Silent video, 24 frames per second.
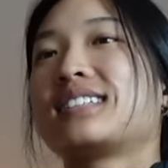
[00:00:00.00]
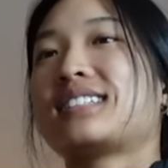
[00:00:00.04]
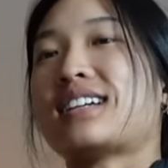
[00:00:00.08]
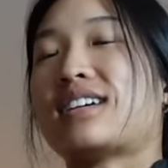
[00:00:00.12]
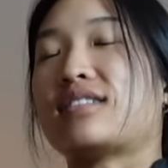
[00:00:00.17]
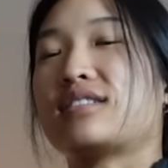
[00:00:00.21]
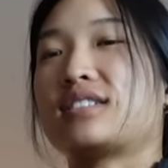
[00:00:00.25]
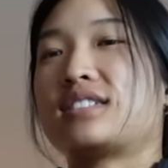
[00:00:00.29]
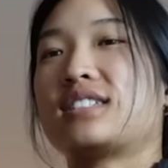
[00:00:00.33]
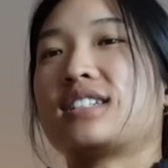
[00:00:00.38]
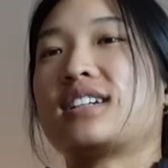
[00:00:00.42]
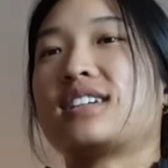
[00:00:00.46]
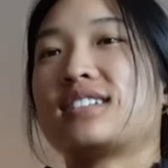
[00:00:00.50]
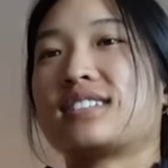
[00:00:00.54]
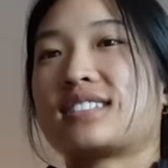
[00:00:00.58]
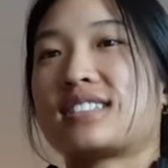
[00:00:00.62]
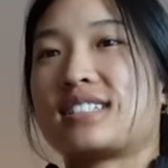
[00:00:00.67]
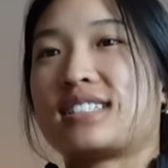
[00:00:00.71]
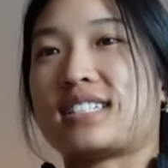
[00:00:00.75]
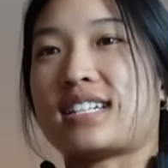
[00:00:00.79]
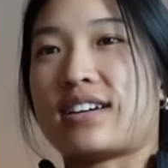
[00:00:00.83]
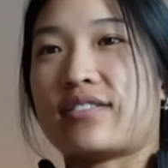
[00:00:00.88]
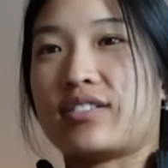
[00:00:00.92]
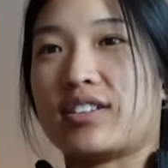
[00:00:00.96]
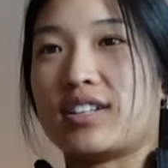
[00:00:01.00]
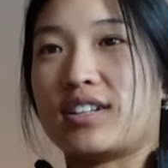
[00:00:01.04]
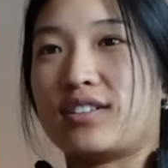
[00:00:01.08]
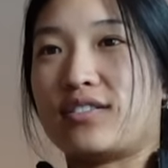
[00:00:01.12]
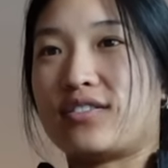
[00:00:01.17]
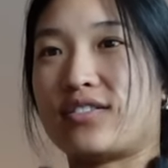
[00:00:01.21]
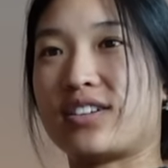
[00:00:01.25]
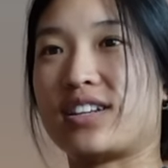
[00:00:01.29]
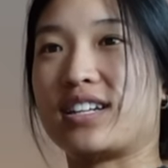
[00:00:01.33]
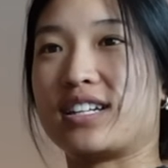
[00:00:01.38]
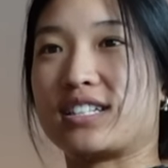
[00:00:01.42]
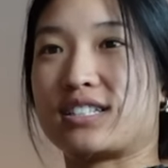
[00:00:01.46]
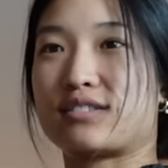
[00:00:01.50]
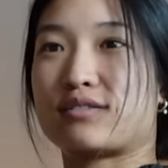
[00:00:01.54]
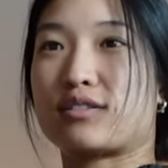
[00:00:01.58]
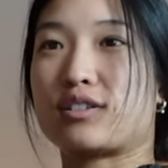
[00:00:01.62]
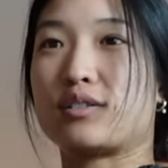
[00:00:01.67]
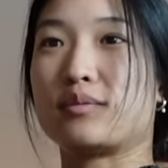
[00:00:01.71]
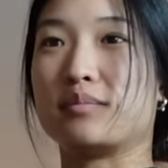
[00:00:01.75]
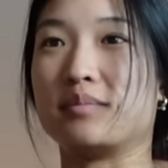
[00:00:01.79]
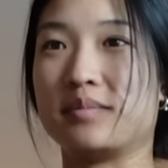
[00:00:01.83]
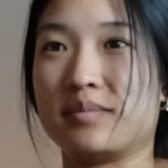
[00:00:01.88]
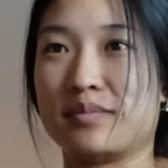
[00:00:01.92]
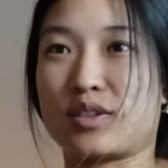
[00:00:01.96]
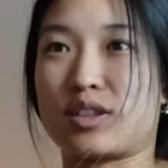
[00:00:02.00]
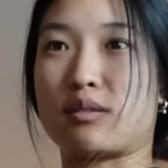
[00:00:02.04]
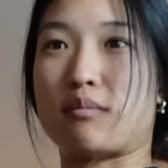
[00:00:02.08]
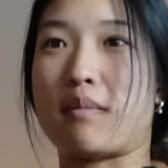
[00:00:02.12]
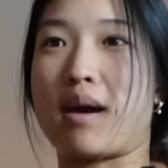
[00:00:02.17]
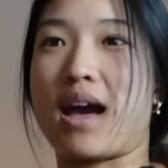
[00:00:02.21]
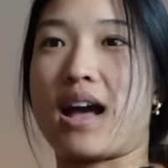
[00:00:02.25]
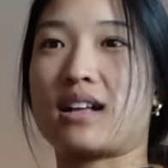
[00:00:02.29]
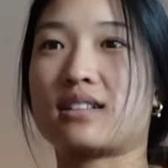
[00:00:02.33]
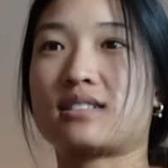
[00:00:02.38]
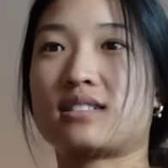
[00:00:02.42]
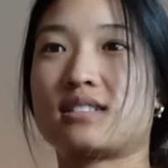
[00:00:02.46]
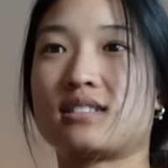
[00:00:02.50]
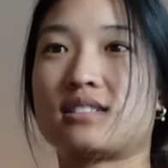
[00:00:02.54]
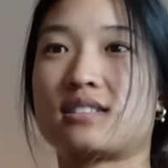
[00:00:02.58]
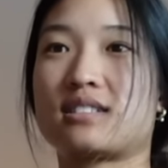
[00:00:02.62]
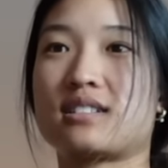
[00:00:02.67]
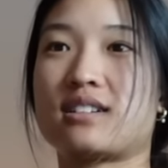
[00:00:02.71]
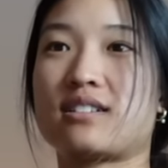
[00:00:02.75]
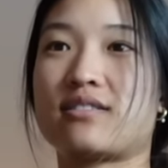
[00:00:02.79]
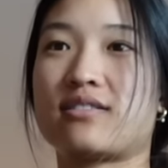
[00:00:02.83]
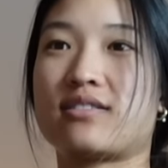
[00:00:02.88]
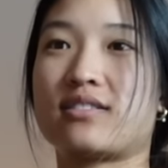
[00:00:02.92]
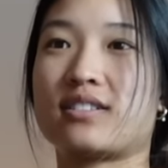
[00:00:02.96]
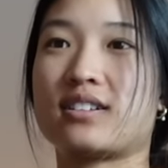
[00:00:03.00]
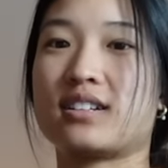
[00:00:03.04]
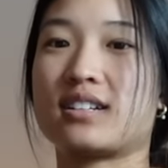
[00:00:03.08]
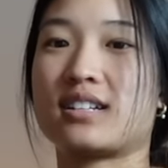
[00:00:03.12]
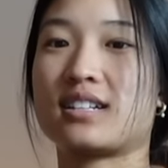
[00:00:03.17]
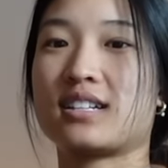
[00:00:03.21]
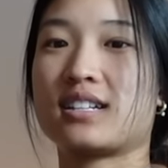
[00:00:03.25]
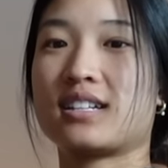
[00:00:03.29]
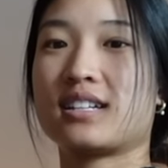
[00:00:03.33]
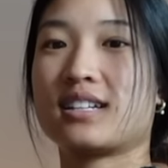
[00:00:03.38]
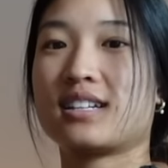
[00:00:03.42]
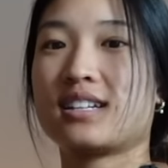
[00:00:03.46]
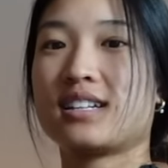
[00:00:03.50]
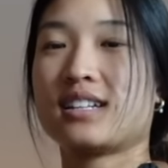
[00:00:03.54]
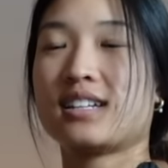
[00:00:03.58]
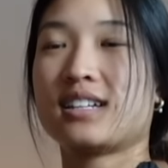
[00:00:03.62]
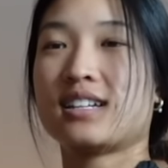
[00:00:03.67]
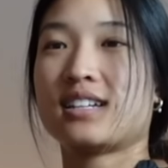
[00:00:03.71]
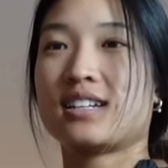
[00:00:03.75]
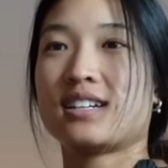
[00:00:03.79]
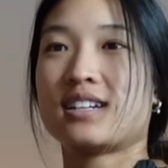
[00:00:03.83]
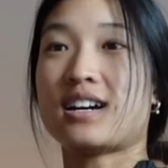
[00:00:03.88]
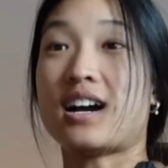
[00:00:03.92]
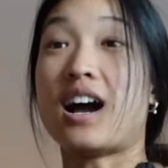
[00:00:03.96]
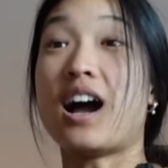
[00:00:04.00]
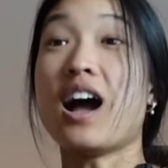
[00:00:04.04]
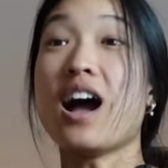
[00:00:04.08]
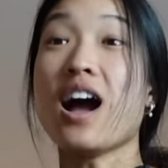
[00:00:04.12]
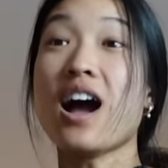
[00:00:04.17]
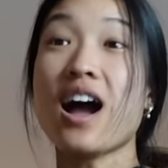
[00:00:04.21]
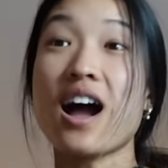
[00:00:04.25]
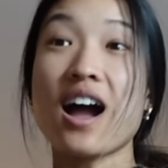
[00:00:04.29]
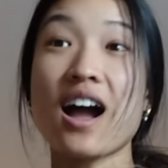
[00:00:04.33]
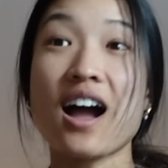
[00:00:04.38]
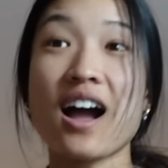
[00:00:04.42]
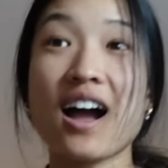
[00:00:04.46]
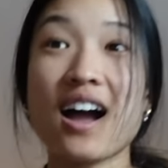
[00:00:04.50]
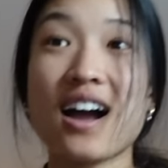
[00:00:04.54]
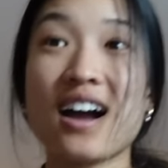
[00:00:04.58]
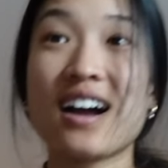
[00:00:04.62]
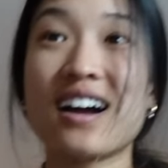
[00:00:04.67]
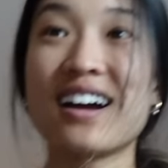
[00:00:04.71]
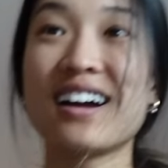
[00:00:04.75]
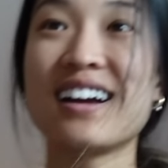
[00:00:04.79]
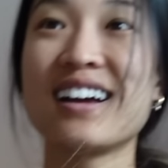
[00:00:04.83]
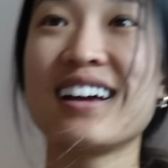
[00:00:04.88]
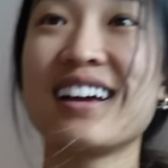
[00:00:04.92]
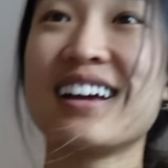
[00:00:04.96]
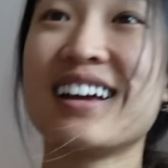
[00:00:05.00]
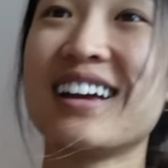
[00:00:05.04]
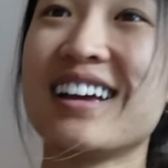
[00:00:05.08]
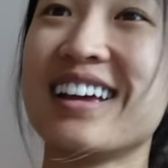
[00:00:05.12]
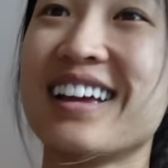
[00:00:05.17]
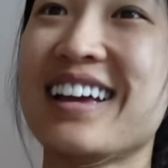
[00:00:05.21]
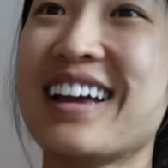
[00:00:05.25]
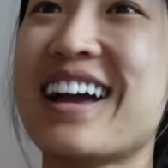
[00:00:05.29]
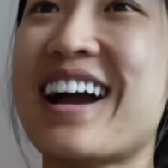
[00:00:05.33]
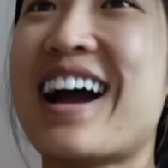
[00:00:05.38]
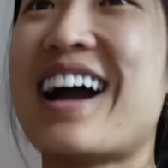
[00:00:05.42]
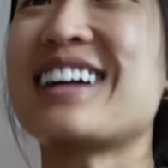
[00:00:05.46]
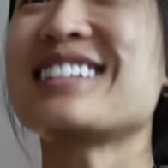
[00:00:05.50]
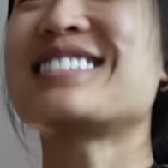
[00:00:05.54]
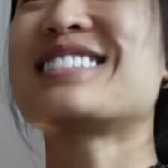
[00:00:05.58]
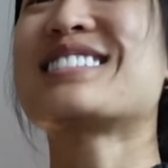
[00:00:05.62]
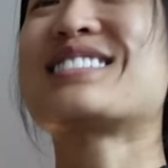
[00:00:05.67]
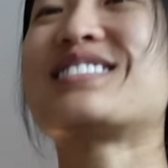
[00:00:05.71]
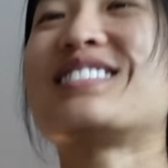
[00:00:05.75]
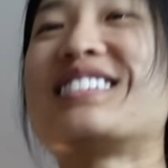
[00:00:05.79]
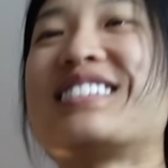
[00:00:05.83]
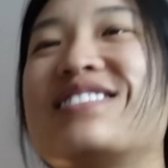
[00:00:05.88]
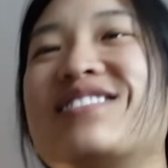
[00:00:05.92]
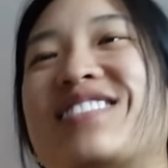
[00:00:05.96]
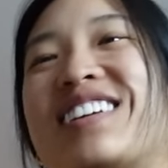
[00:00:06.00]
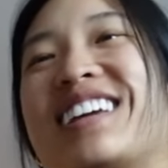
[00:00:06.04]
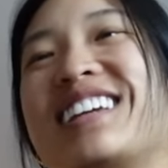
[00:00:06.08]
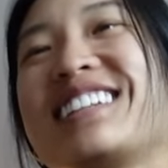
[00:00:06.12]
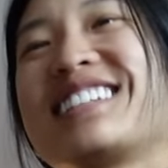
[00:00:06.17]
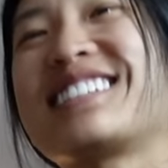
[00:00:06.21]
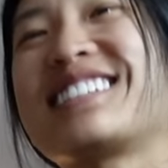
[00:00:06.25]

downstairs because I have a little fitness room. The mats. You gotta be so professional. Huh? I just want to make